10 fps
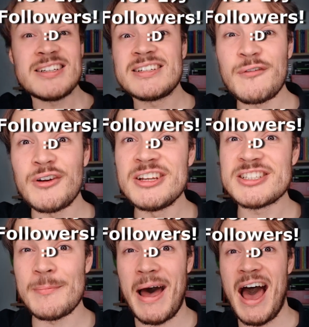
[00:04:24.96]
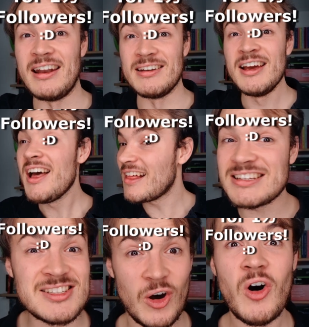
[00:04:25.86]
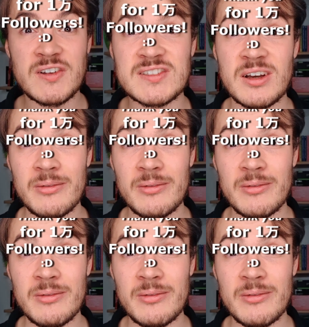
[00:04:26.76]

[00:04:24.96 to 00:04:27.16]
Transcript: different in Japan. That's awesome.